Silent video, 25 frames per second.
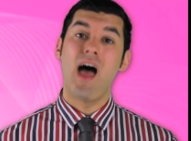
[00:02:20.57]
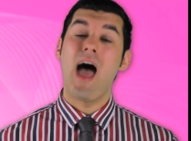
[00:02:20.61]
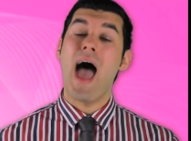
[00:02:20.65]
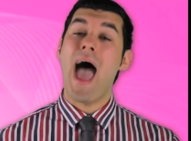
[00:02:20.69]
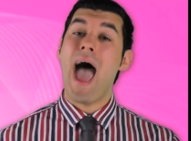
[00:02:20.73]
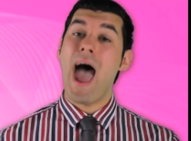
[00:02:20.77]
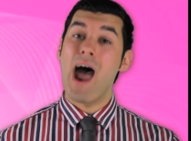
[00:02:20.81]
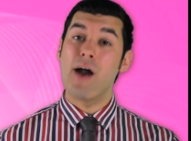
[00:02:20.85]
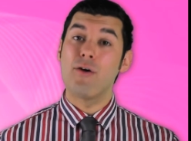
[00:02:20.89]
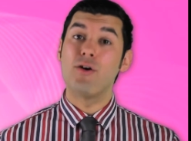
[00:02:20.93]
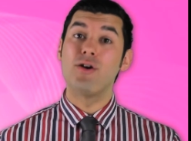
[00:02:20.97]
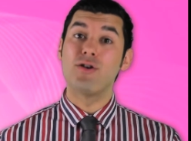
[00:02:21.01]

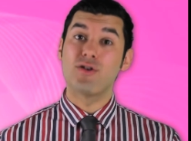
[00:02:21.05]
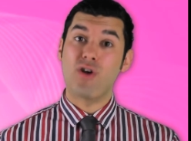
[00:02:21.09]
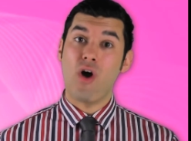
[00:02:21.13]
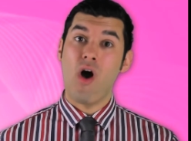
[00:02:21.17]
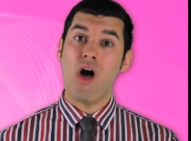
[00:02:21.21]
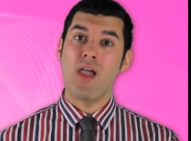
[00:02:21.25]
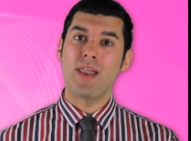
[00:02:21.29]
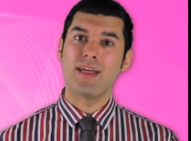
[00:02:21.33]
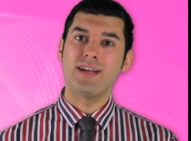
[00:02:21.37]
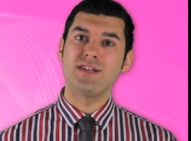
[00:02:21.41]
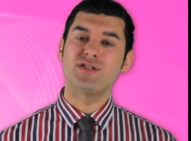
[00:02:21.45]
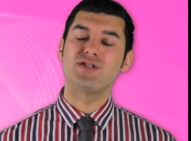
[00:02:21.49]
Harrow
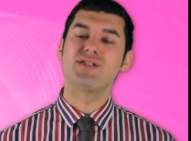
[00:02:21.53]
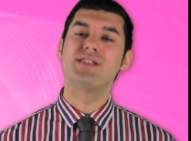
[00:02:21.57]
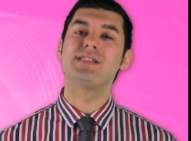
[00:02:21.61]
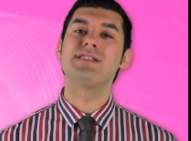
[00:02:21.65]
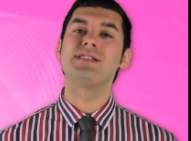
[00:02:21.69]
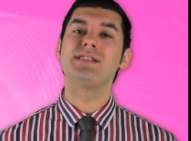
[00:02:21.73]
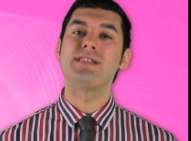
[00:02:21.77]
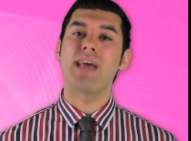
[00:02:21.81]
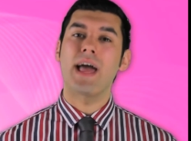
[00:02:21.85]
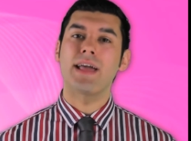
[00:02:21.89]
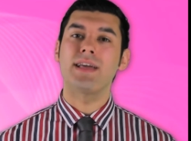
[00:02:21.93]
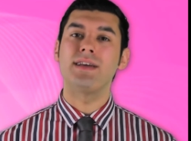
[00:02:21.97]
College, the
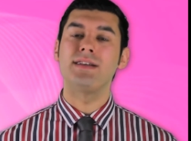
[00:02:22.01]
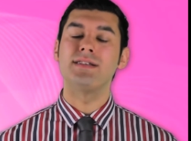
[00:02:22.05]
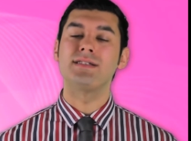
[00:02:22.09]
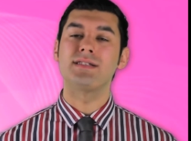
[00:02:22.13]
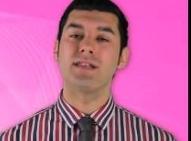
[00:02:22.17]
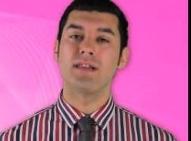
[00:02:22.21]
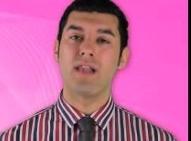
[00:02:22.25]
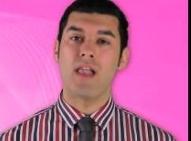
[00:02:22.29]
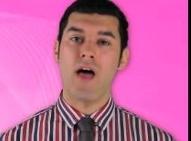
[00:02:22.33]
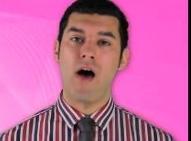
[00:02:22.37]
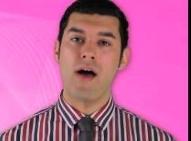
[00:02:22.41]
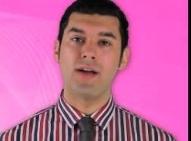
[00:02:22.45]
second
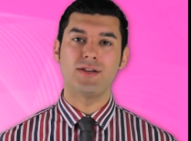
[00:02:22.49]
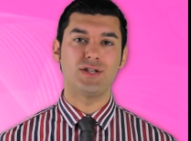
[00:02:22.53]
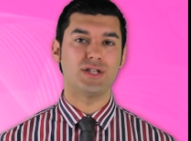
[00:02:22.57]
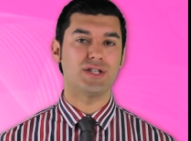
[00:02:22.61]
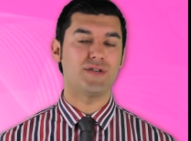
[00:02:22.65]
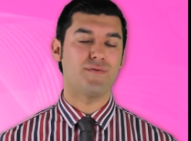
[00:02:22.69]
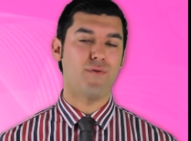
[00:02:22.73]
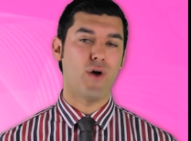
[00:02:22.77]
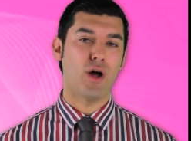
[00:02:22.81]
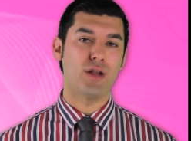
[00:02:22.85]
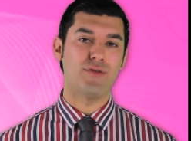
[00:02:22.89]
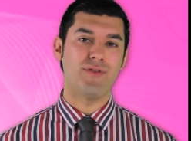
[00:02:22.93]

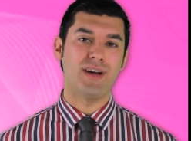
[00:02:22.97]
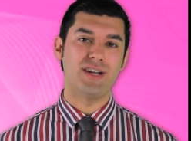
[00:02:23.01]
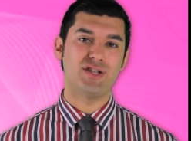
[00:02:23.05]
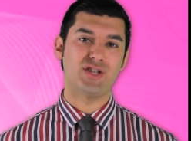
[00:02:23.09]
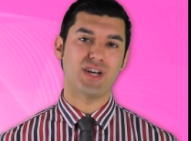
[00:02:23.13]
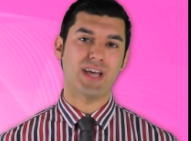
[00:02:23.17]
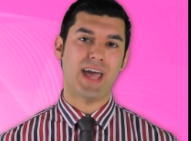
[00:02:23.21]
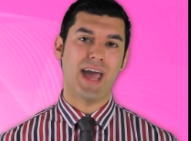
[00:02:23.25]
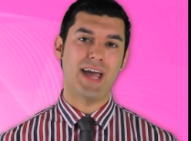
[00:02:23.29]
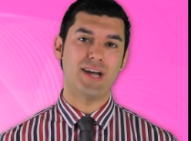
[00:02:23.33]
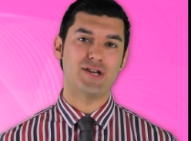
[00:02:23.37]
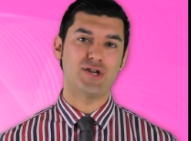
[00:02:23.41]
largest further
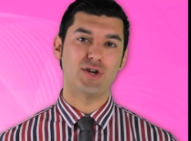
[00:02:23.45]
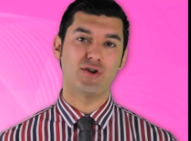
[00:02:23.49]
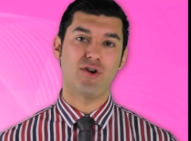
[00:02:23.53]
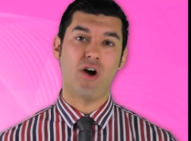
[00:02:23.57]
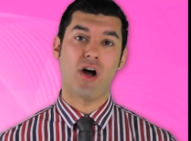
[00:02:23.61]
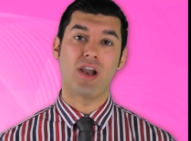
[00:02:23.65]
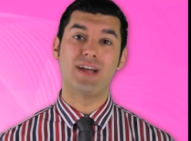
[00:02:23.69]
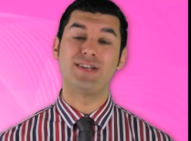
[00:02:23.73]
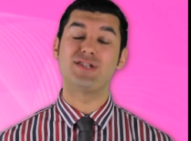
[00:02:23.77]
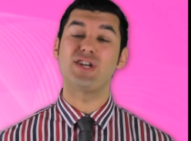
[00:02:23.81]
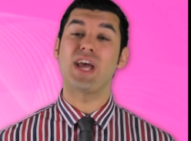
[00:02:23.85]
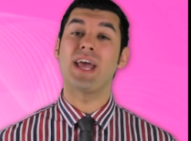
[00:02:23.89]
education
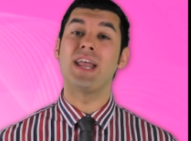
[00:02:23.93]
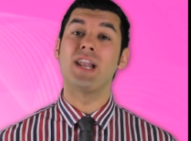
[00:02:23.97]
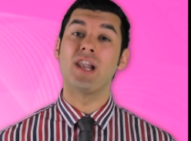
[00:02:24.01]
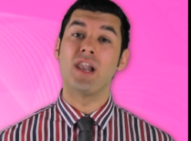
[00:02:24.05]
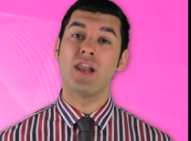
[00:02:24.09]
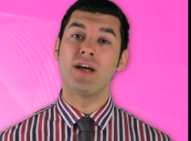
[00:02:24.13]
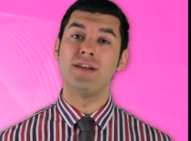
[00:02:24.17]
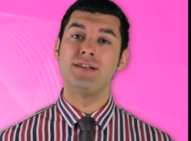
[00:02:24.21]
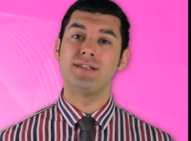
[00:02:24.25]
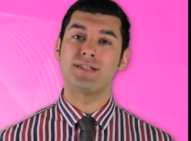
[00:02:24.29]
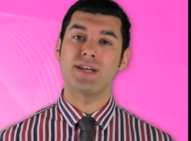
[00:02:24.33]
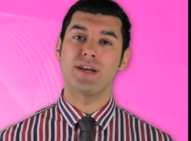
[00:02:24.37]
college in
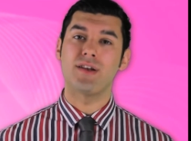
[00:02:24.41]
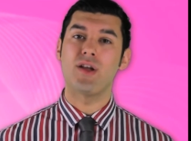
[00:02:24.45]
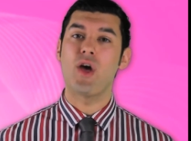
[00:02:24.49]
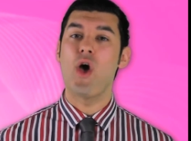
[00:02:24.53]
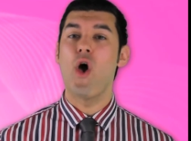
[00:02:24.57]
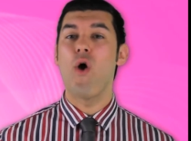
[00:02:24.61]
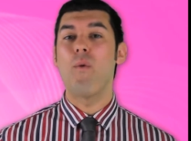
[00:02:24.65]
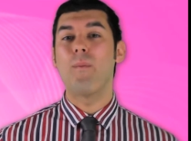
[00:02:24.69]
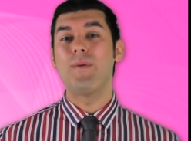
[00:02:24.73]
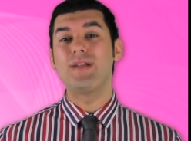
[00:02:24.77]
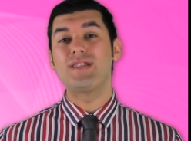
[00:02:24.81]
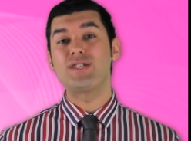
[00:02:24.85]
London
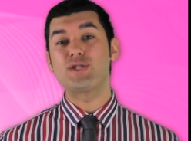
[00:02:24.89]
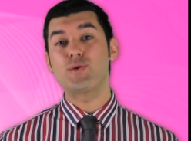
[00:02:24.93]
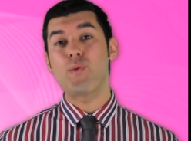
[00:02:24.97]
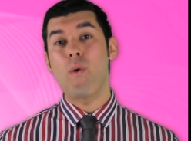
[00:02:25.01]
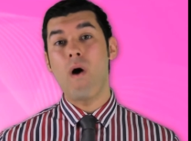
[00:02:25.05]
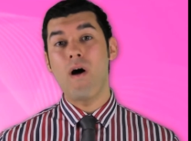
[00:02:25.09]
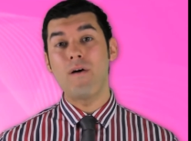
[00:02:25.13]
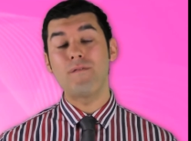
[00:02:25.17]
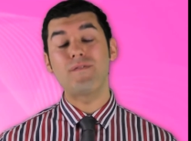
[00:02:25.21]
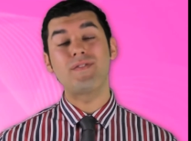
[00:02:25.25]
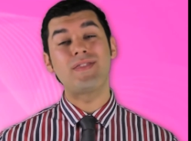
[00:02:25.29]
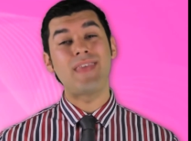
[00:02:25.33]
with
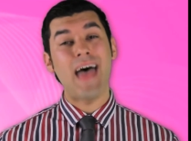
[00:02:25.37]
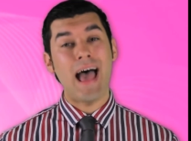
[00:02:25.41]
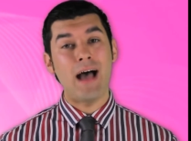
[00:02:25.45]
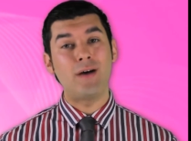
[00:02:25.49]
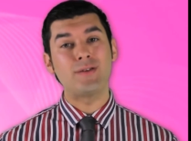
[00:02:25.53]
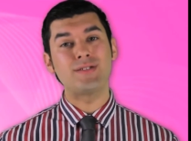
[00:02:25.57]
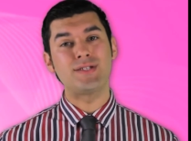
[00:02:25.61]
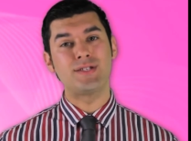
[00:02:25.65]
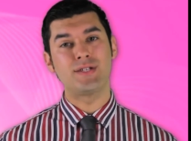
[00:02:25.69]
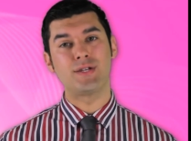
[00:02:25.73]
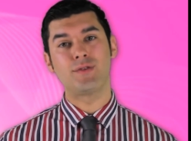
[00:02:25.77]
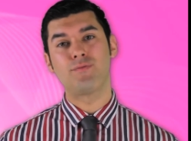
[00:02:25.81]

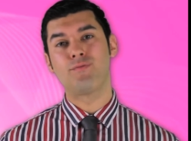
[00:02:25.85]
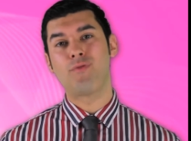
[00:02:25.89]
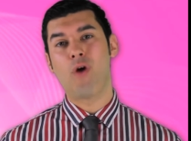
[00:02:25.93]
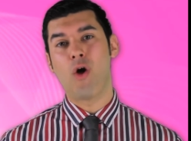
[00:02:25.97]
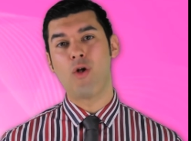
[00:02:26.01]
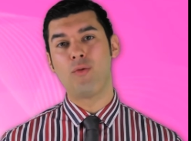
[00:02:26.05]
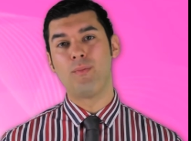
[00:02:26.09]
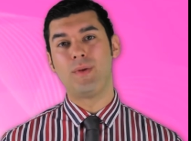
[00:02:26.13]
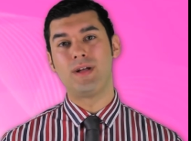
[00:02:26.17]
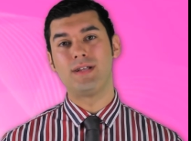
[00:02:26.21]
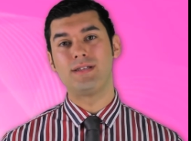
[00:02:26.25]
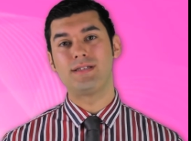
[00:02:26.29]
12,000
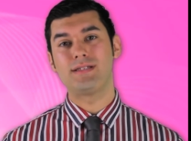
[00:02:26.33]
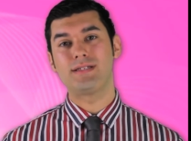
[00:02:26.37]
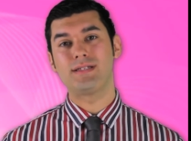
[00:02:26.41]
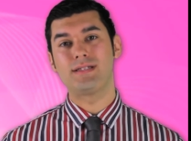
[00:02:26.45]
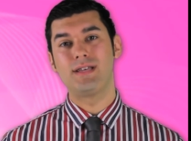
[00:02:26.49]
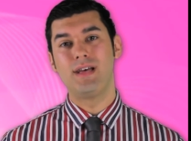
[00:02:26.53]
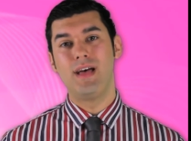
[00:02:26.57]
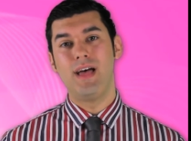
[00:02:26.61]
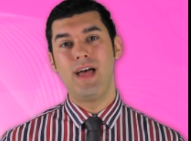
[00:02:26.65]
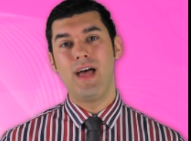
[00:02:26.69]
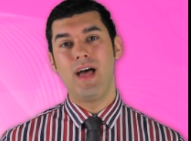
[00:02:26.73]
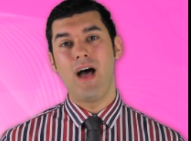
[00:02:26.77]
enrolments,